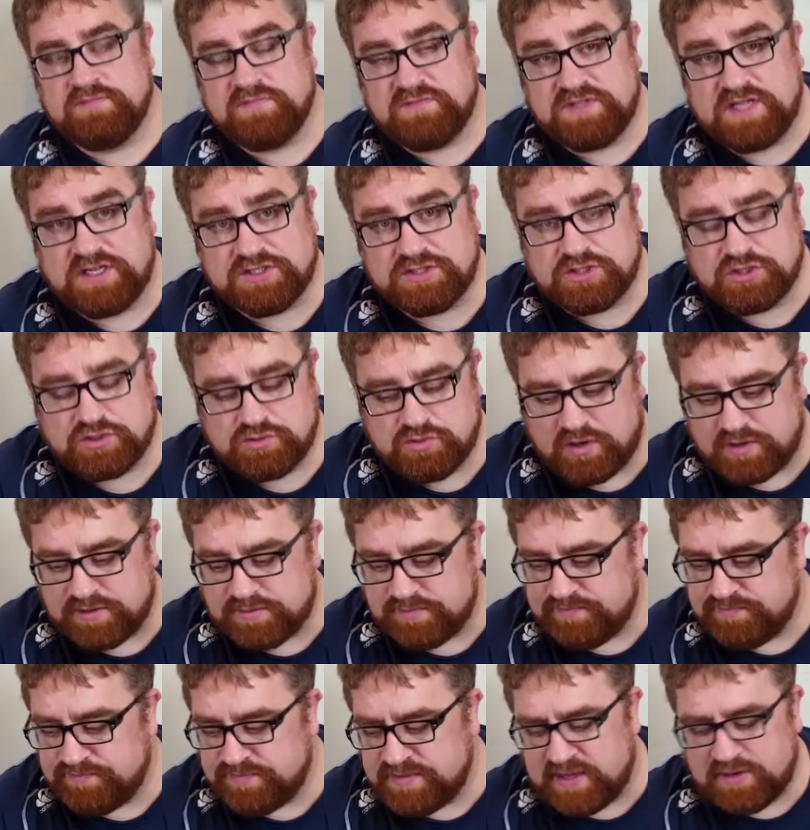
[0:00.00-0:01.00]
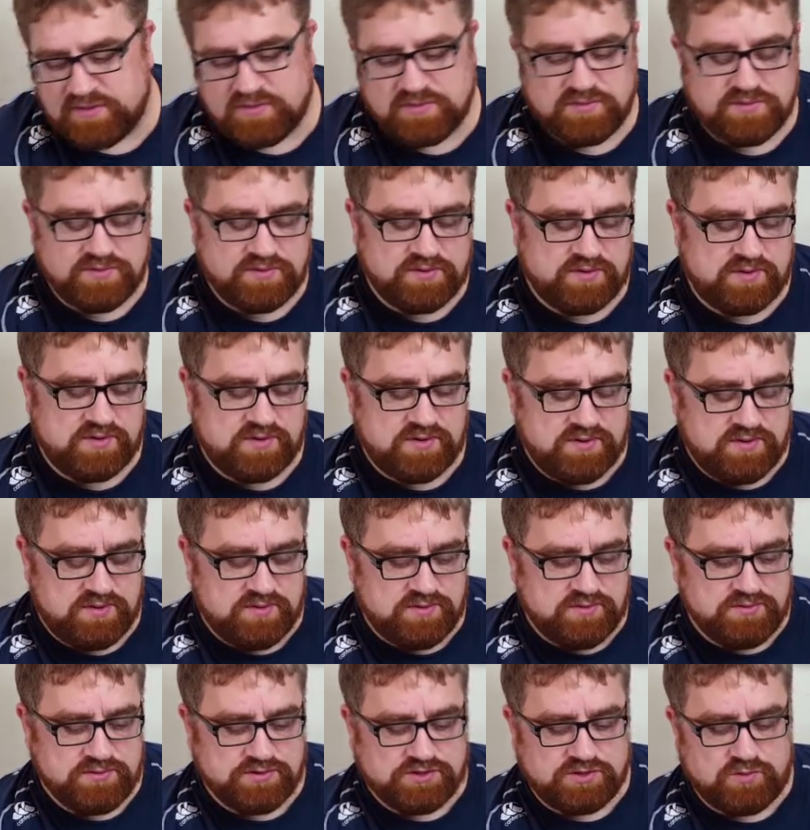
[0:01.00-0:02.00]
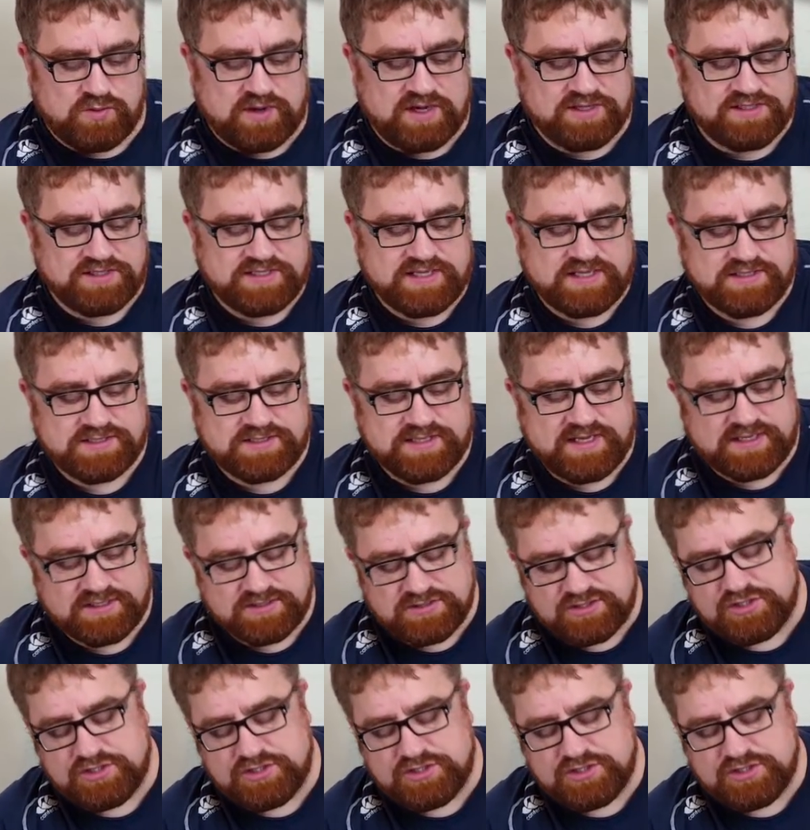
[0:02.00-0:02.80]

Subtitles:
That's a squad. Now, so why do you take 6?